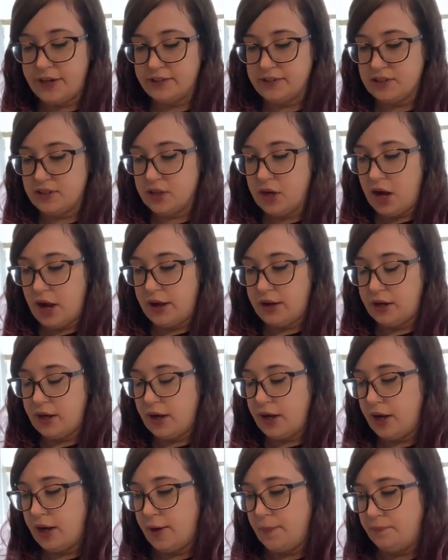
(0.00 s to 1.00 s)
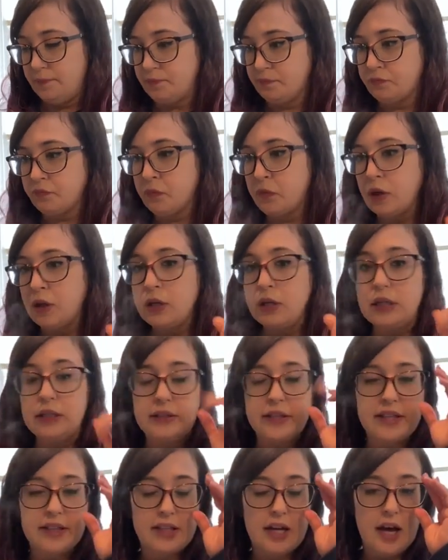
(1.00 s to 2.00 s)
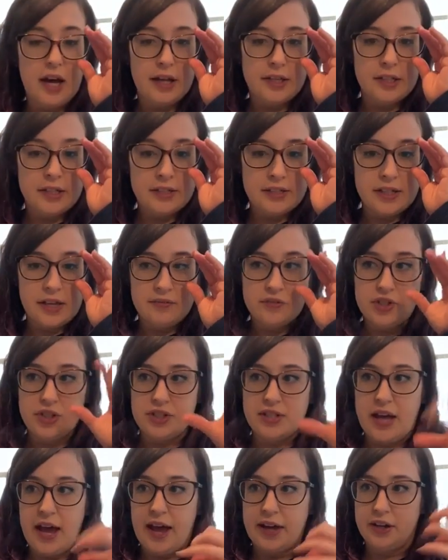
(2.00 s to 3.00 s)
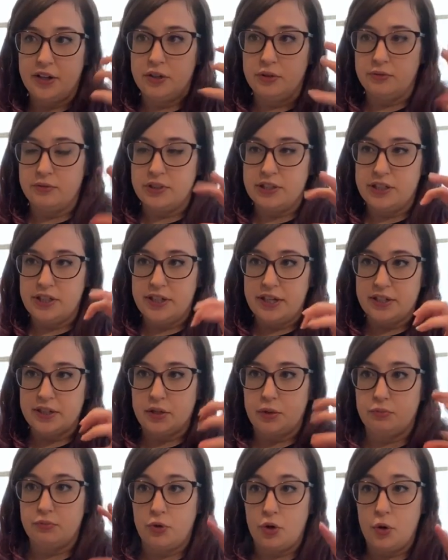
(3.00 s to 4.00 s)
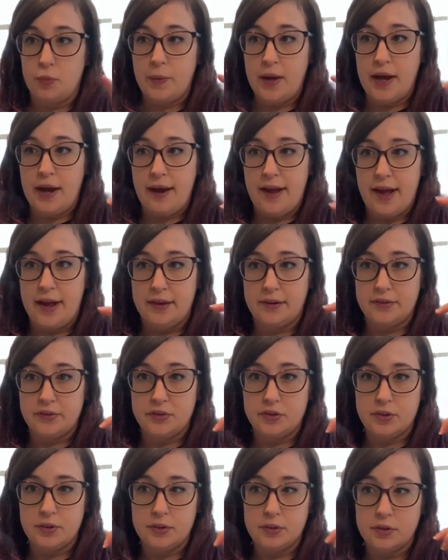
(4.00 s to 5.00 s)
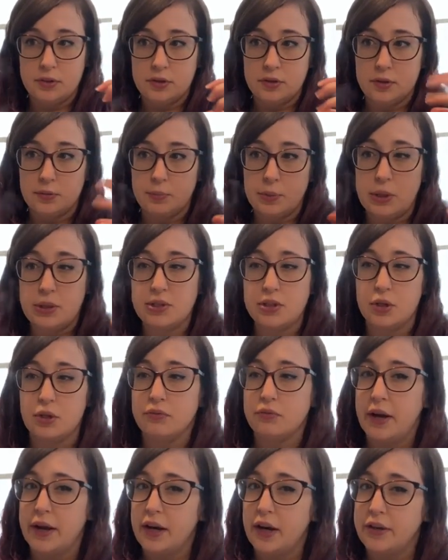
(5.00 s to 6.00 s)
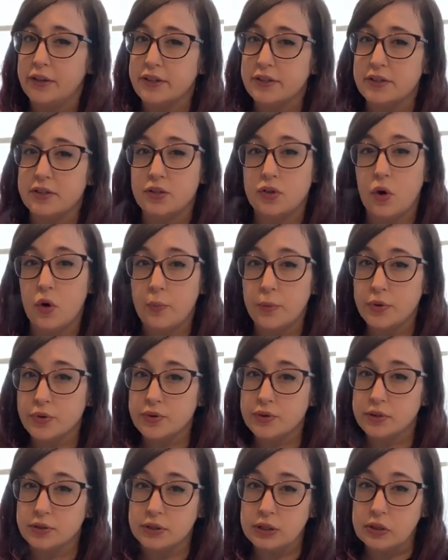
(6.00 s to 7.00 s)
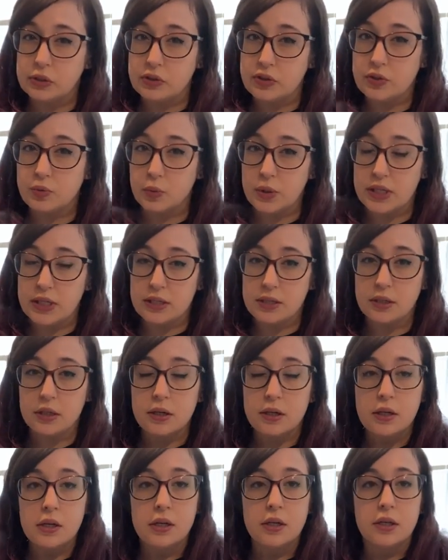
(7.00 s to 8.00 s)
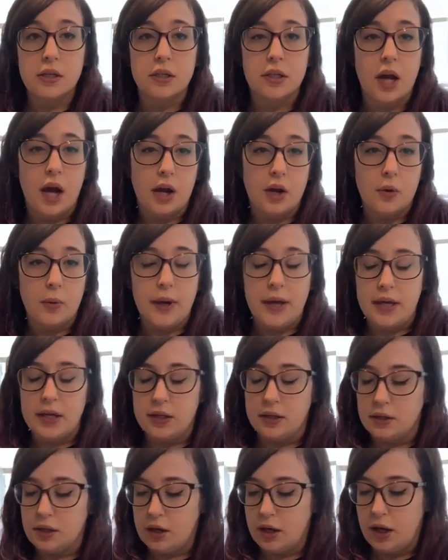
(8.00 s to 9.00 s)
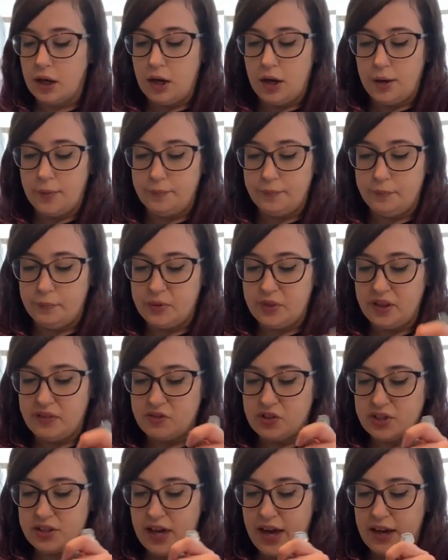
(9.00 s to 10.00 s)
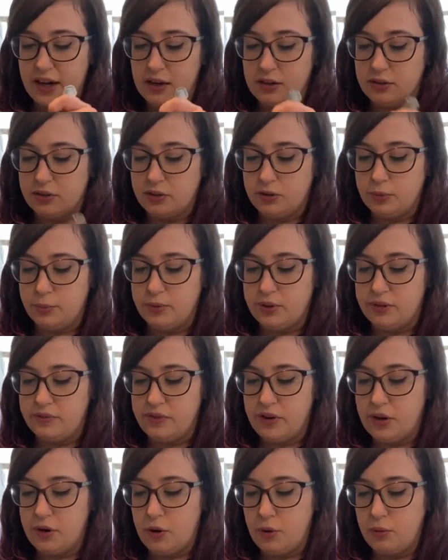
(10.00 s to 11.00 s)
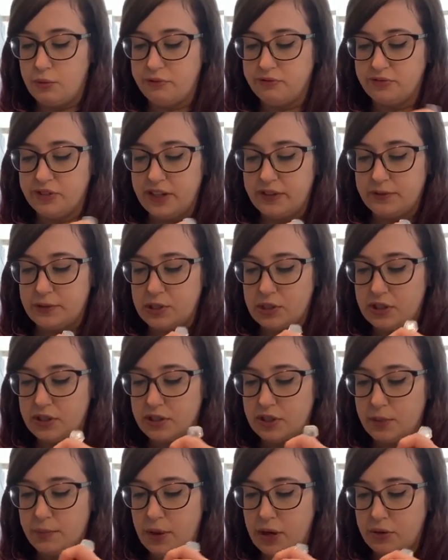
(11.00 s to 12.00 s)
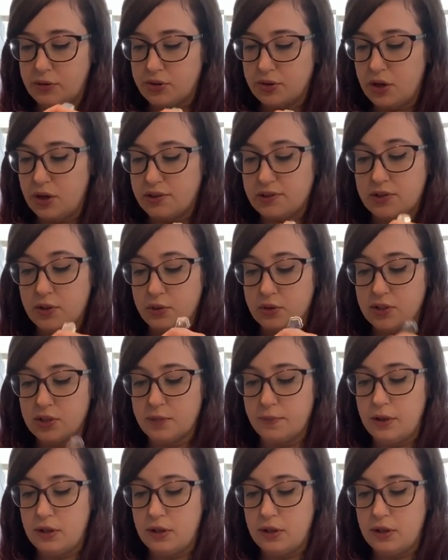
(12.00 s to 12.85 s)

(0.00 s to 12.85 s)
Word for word: and it's not, um, like the onions have just added a really nice aroma and because they're red onions, almost a little sweet, not quite, um, but they've just added a little bit of their own flavor to the tomato sauce so the